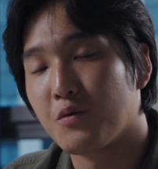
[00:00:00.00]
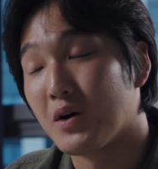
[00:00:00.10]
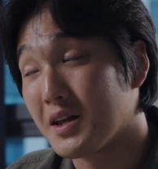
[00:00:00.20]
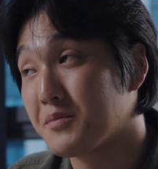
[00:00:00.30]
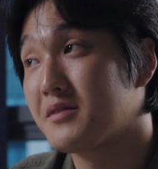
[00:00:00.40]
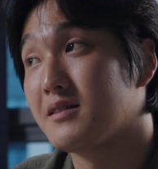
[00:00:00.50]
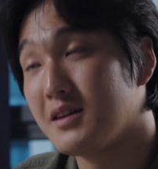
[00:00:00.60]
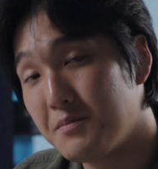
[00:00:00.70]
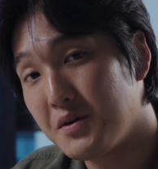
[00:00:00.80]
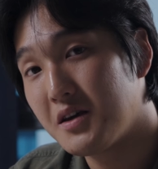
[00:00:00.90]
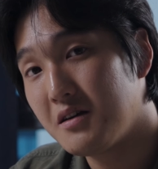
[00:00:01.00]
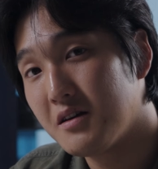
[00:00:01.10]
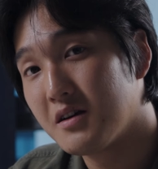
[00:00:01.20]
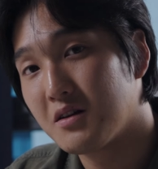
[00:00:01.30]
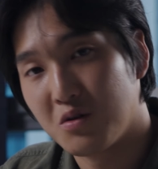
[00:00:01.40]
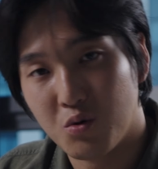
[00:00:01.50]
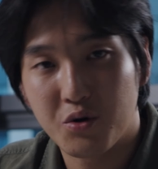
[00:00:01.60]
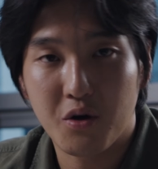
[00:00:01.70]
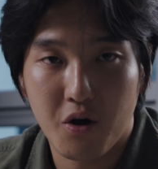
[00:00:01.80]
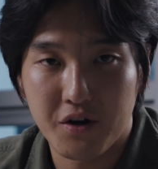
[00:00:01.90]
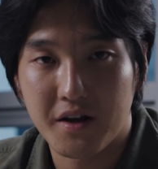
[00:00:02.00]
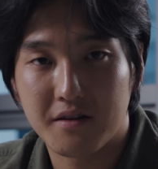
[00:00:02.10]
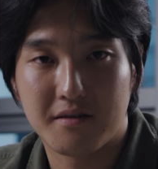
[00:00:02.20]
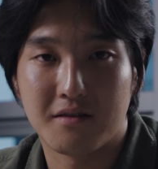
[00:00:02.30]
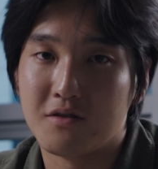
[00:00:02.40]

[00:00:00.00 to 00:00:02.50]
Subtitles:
While I'm sleeping, Claude Codex is